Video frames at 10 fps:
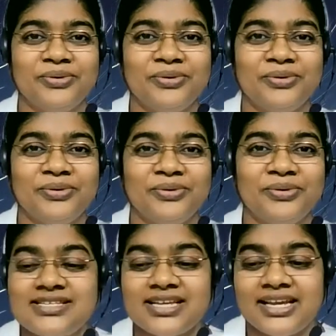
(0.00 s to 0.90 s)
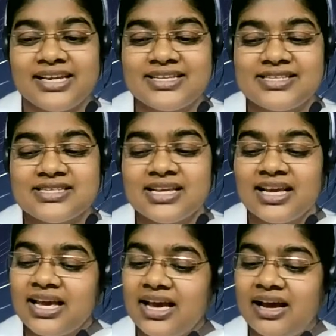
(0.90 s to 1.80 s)
this is
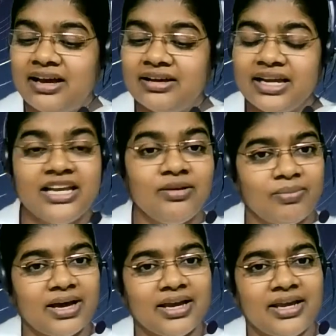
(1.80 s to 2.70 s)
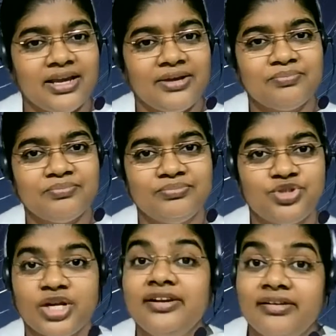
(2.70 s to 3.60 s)
in my
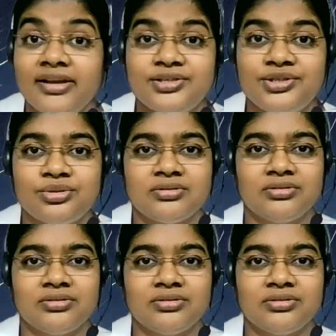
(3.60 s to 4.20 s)
generation,